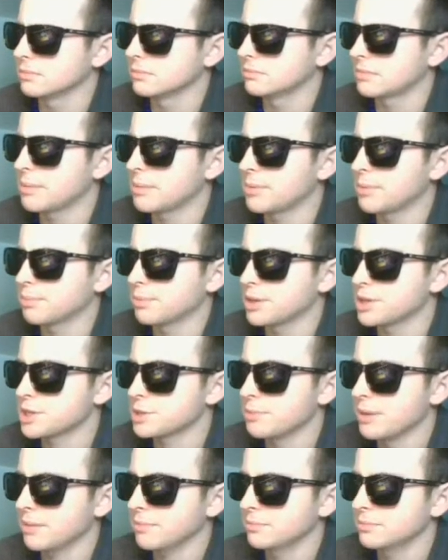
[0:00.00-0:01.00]
bridge
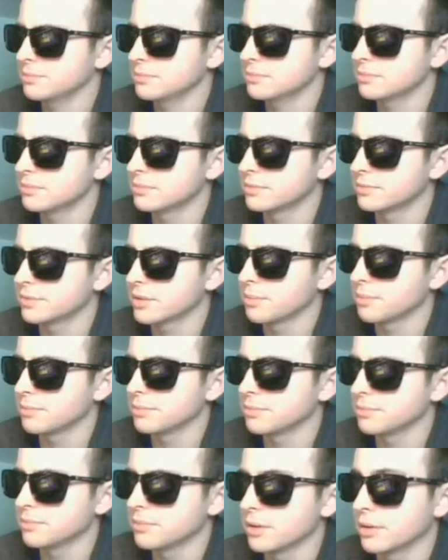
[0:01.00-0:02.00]
spam
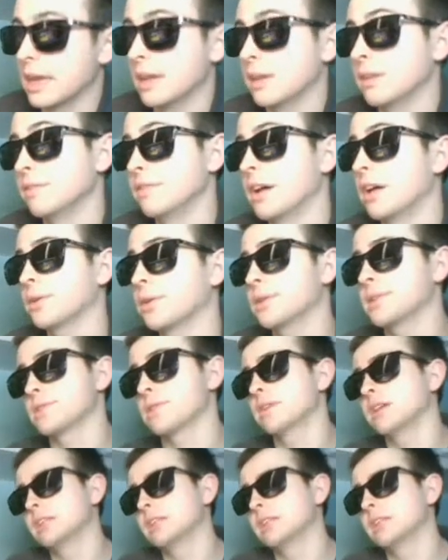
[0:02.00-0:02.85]
from, okay, and Valkyries aren't